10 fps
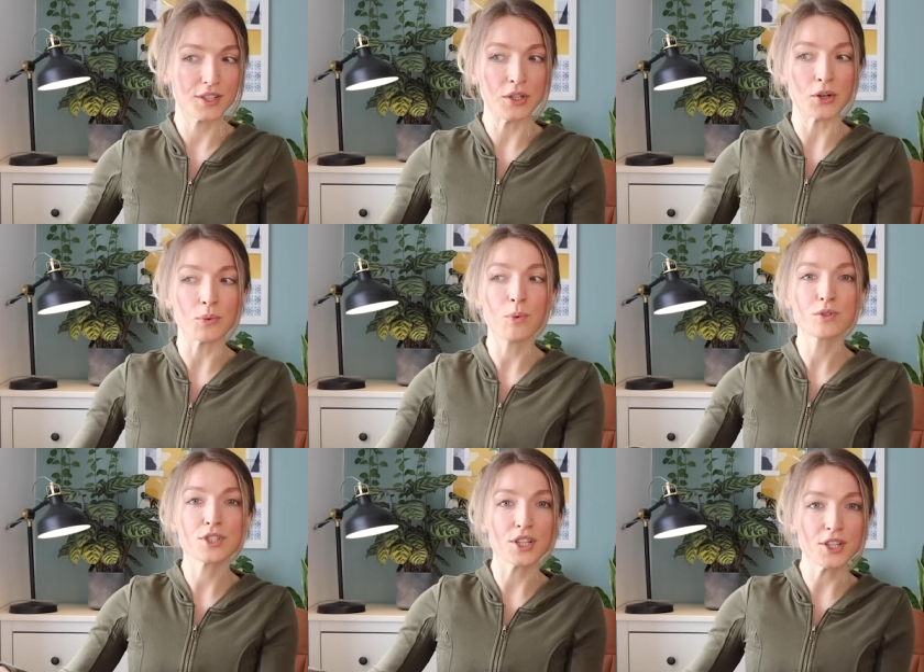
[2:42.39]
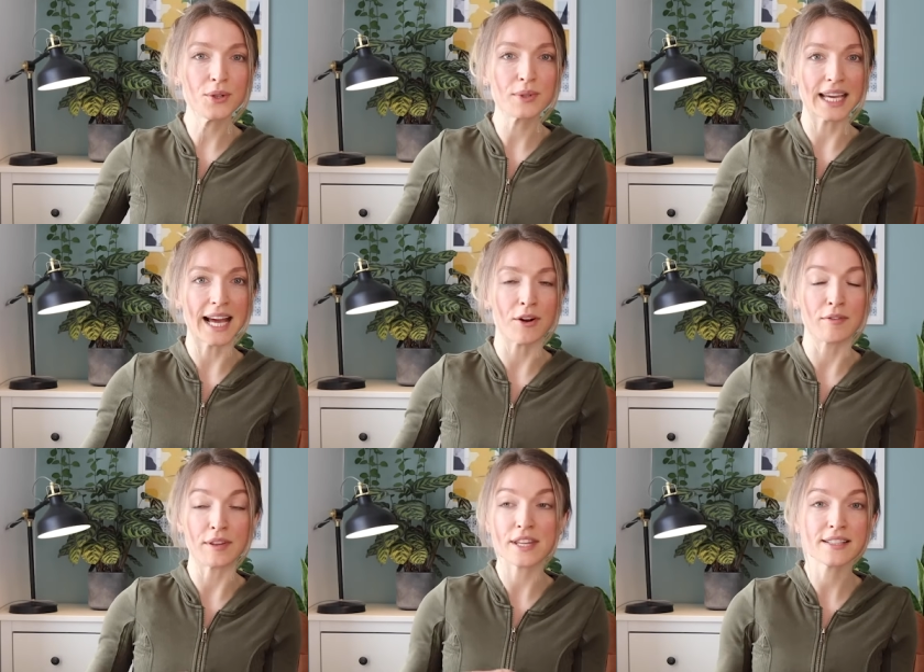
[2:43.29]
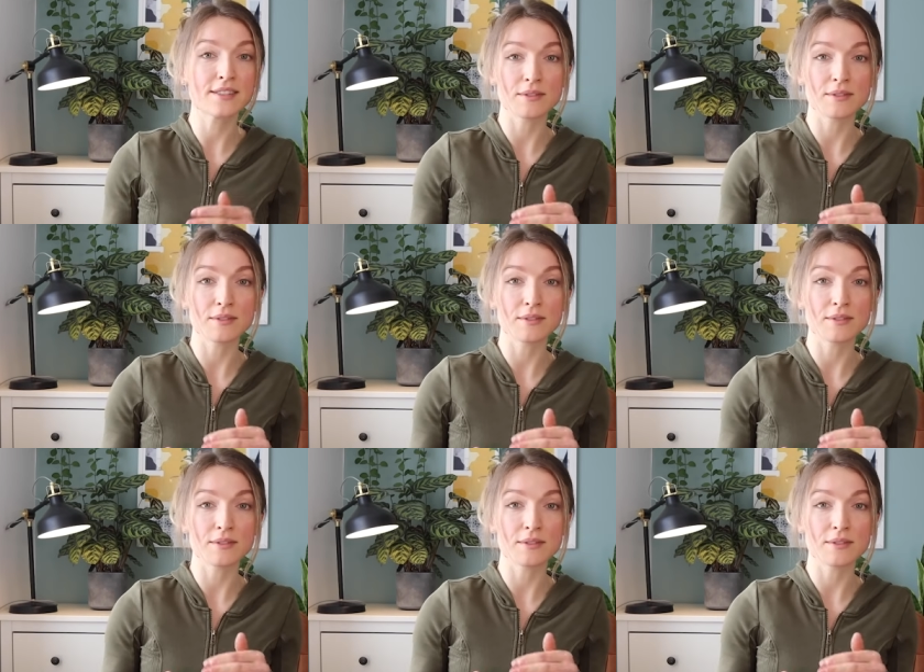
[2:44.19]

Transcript: You know, what do you get out of it? This,